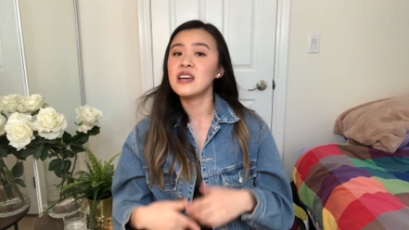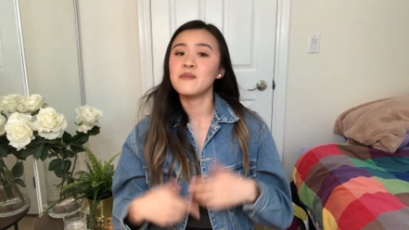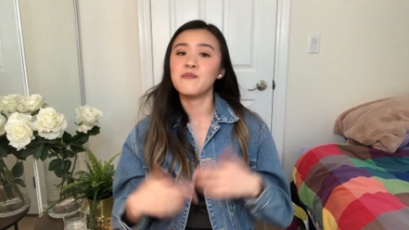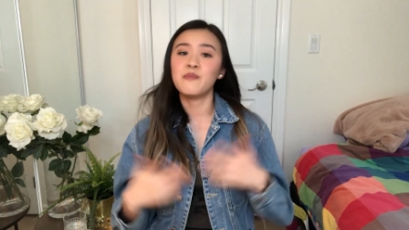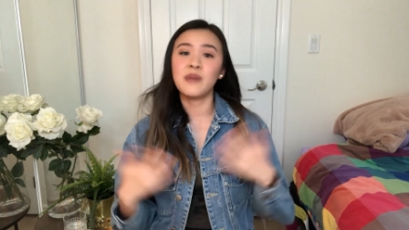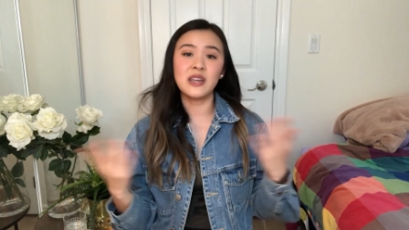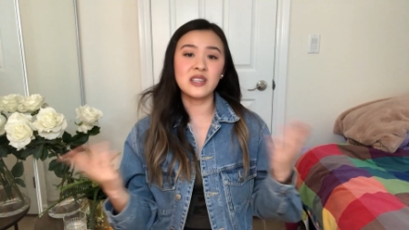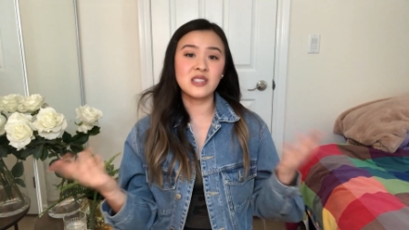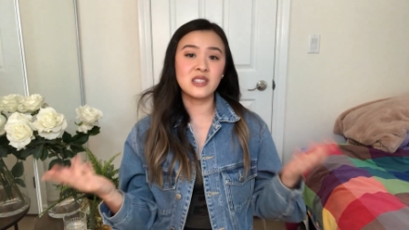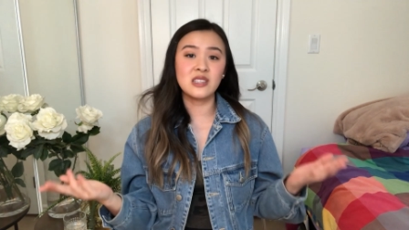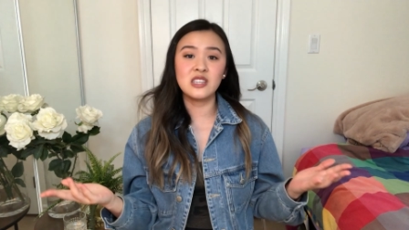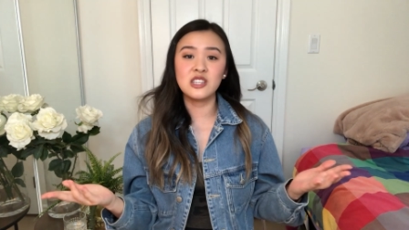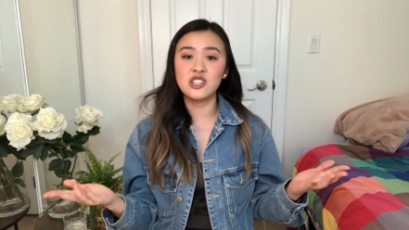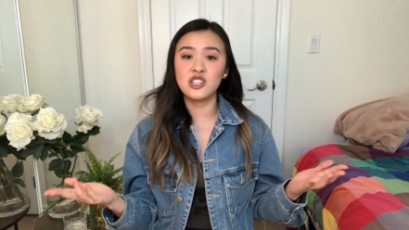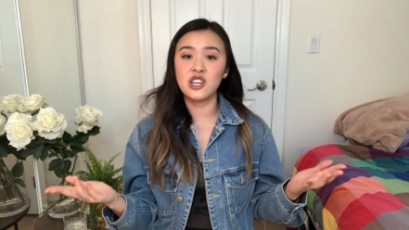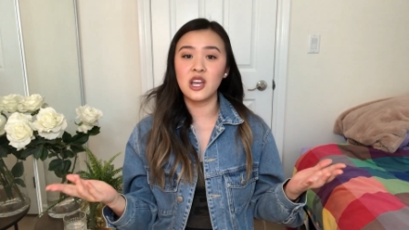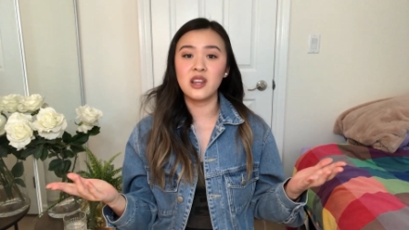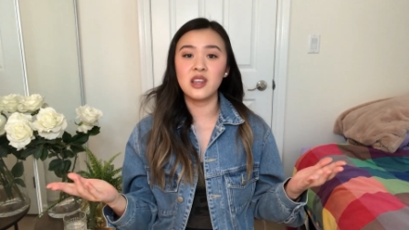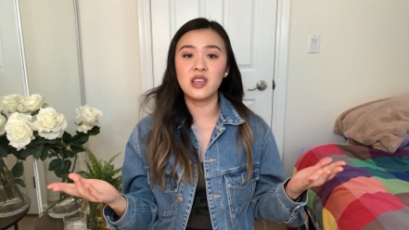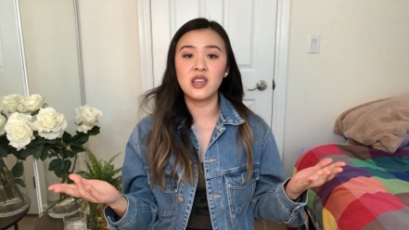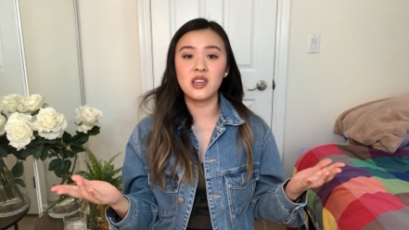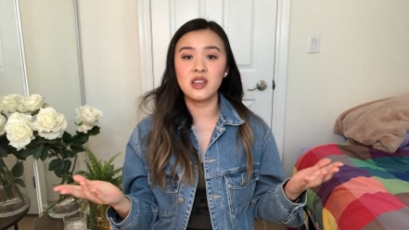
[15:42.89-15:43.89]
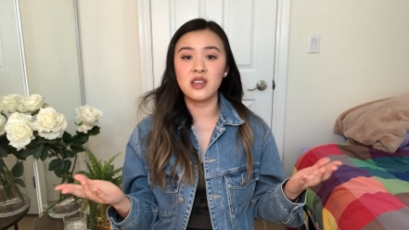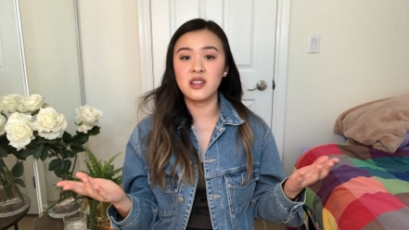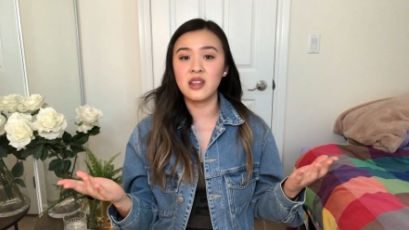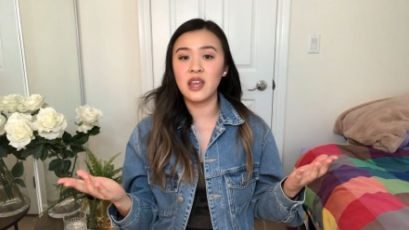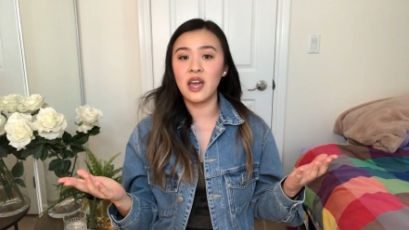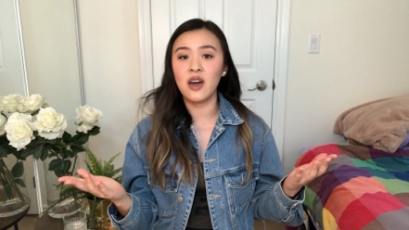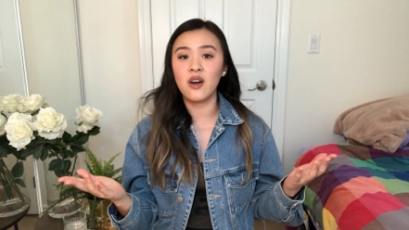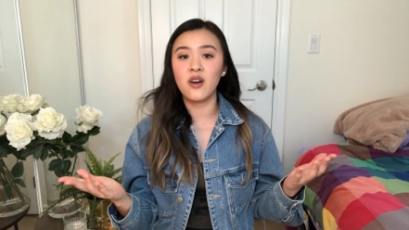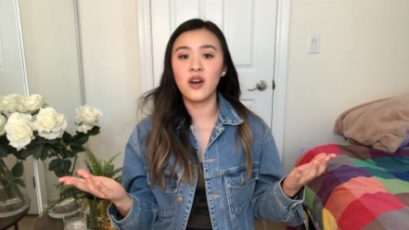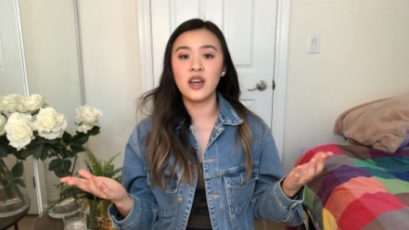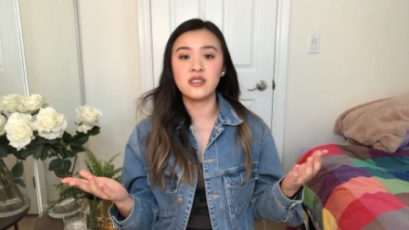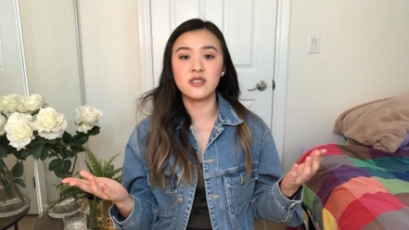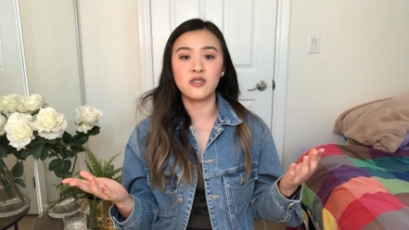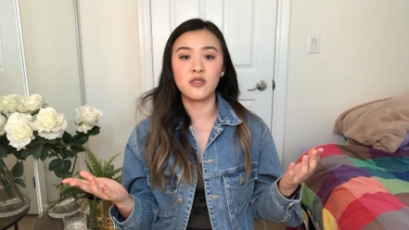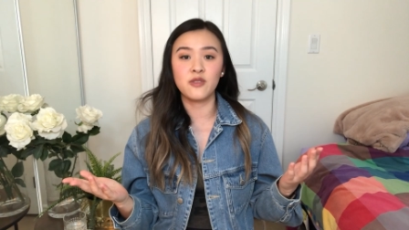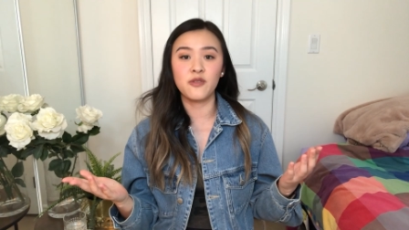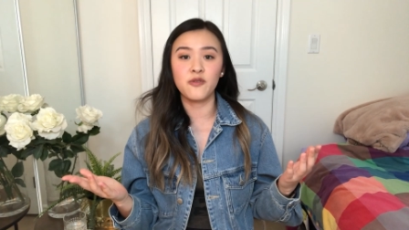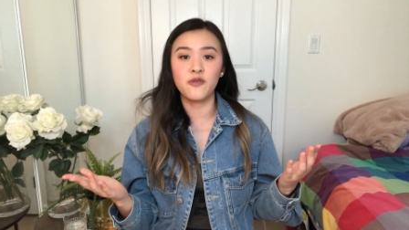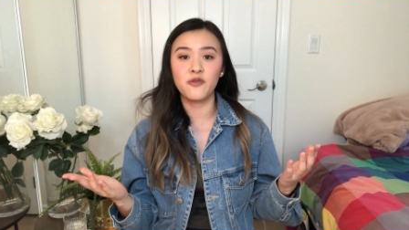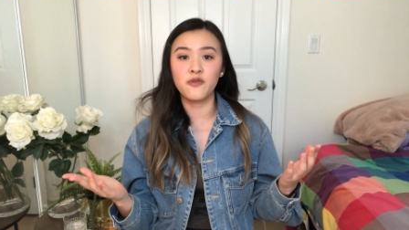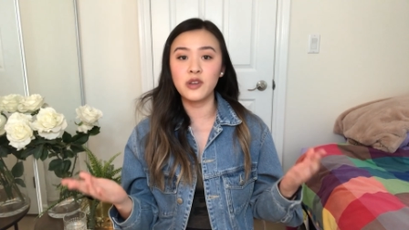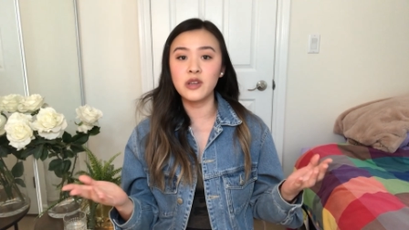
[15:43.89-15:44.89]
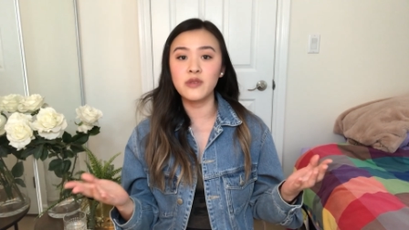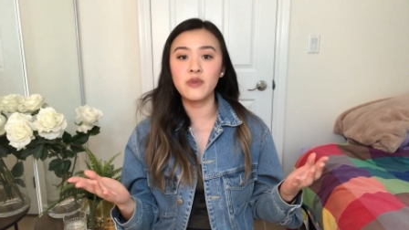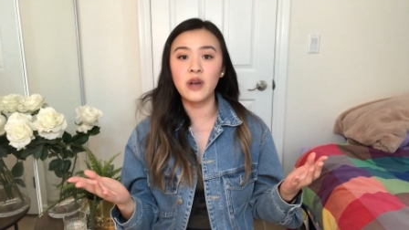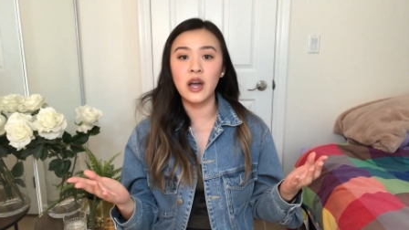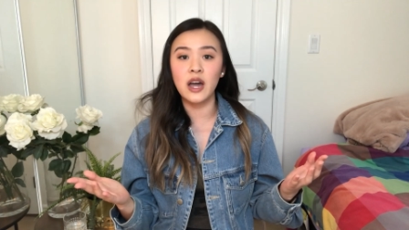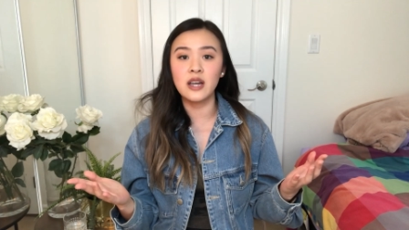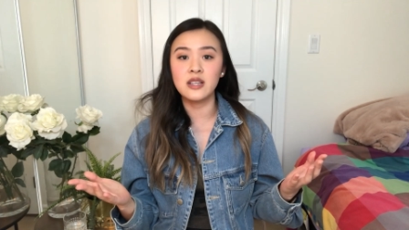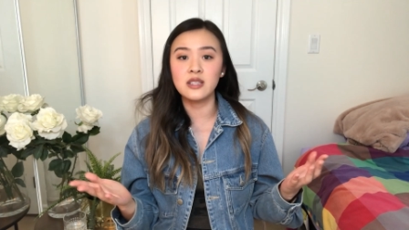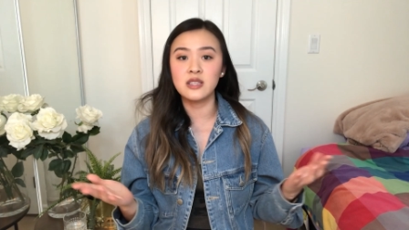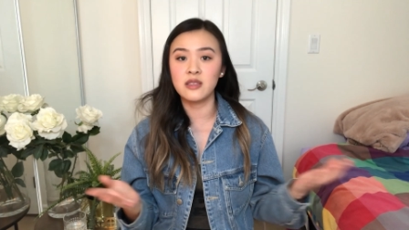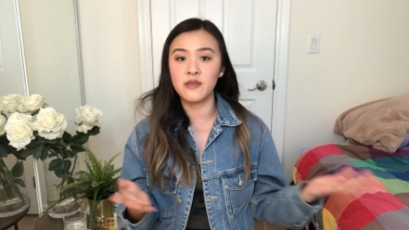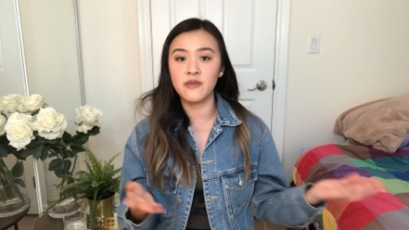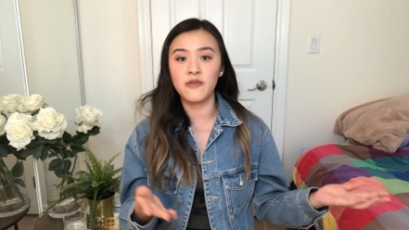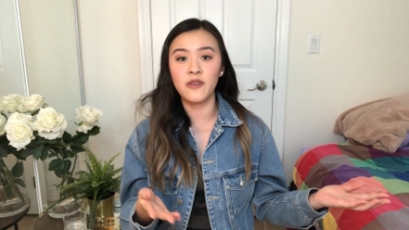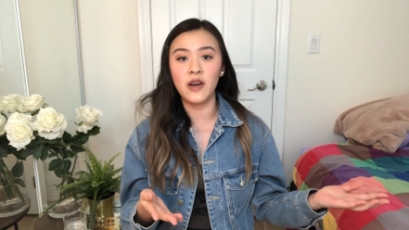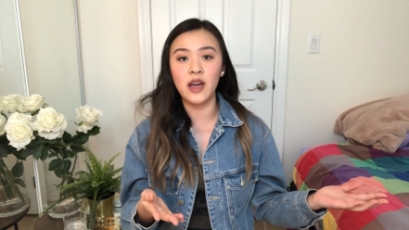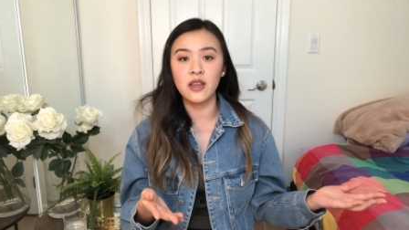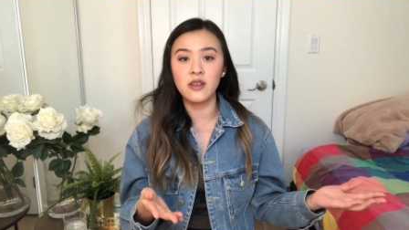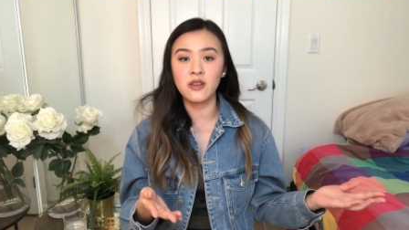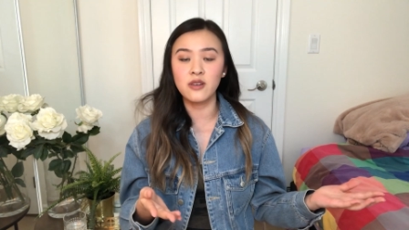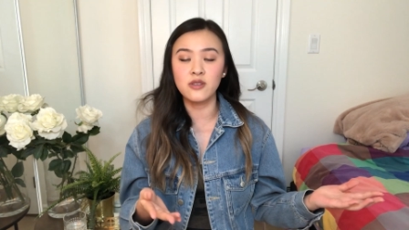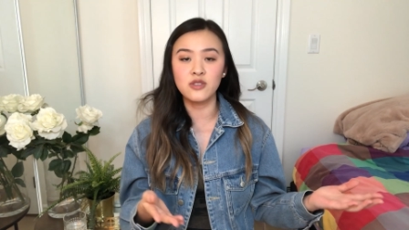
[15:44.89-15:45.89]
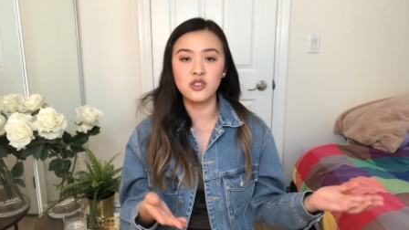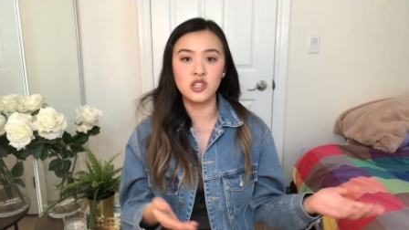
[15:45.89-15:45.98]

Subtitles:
basically Jenny now has her free ride to the final.